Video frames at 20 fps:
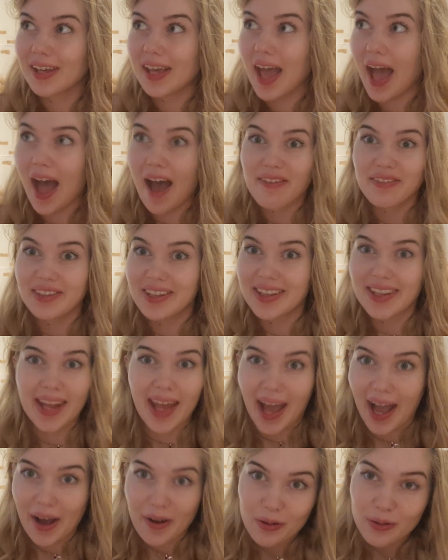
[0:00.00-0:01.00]
We have
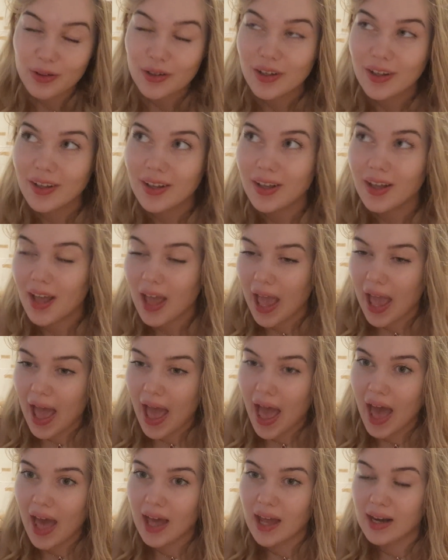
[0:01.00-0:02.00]
it now,
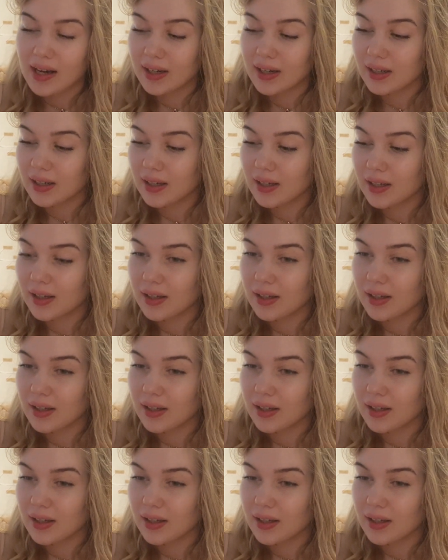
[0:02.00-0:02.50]
and